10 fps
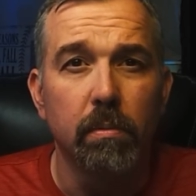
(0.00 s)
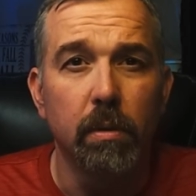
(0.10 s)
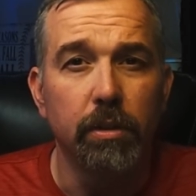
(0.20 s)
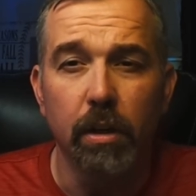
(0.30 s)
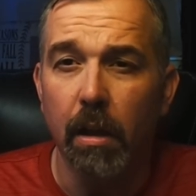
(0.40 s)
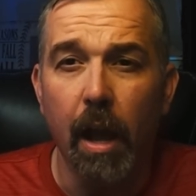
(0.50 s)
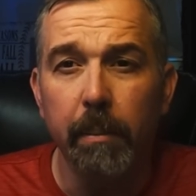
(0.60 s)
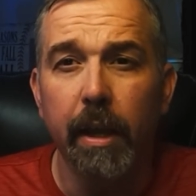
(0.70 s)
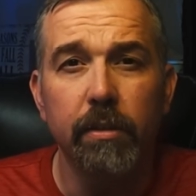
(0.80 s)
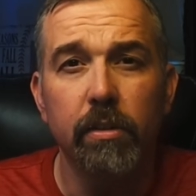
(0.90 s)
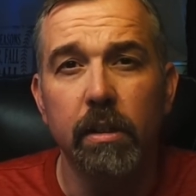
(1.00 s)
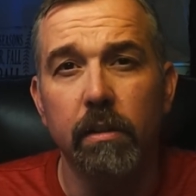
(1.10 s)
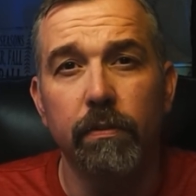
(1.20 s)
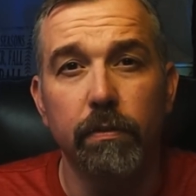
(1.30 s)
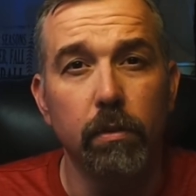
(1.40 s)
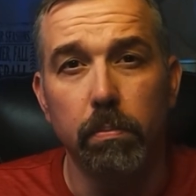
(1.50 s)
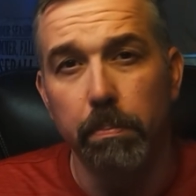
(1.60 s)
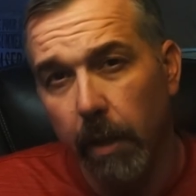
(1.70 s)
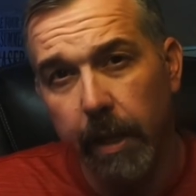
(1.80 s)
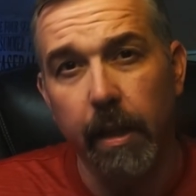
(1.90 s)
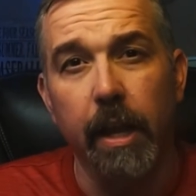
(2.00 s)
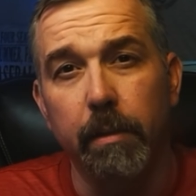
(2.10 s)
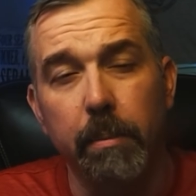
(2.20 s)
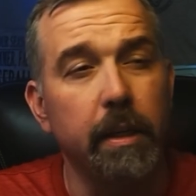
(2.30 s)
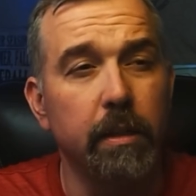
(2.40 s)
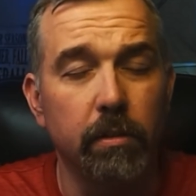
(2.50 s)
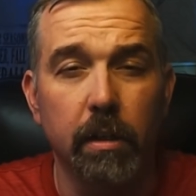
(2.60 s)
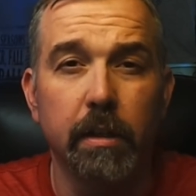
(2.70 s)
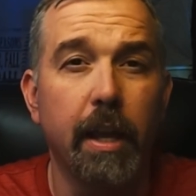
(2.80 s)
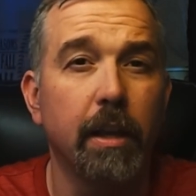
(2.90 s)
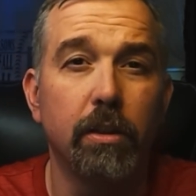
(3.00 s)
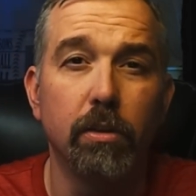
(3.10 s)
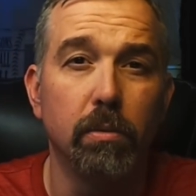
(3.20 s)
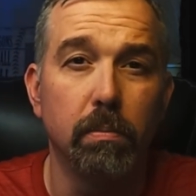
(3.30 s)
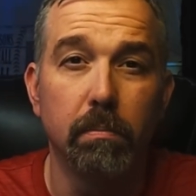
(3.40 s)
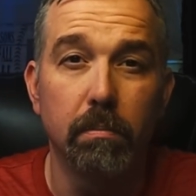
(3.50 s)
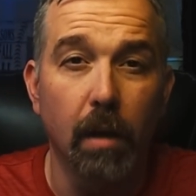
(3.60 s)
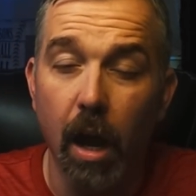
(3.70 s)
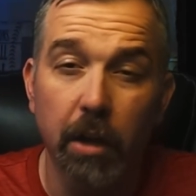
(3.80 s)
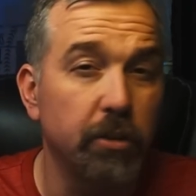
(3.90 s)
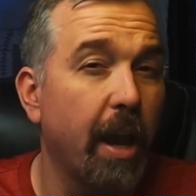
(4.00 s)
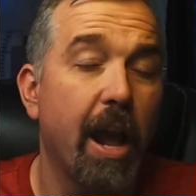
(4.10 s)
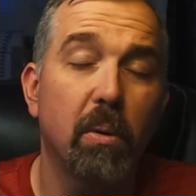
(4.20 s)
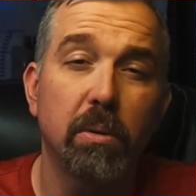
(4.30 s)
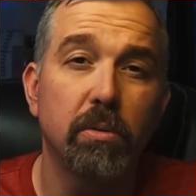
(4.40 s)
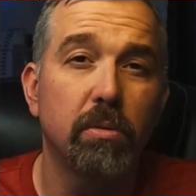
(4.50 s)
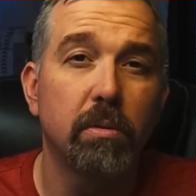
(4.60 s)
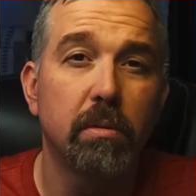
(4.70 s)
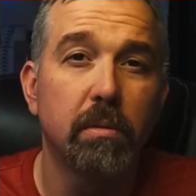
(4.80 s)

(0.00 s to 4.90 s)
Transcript: which I'm guessing if you play like me is going to take you 100 hours.